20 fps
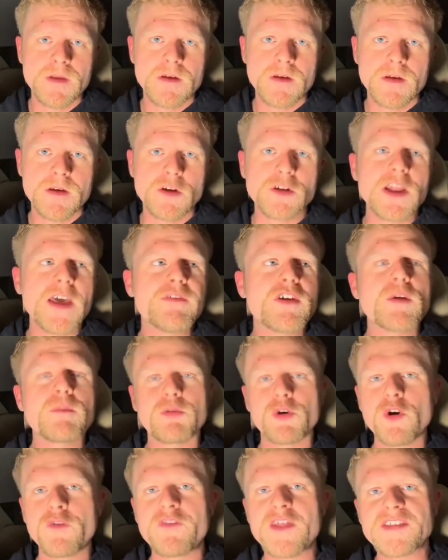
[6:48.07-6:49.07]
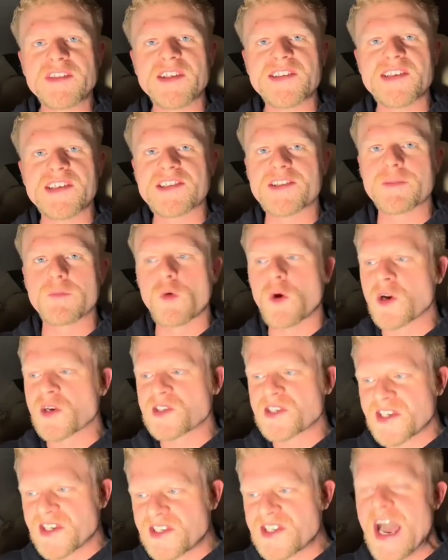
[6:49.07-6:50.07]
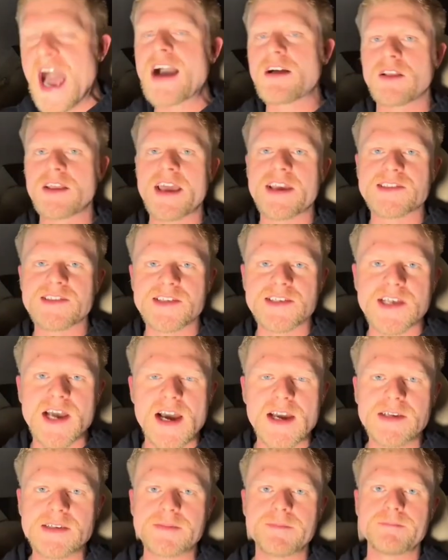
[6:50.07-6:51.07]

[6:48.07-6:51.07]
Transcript: You're living proof that the system works exactly as designed.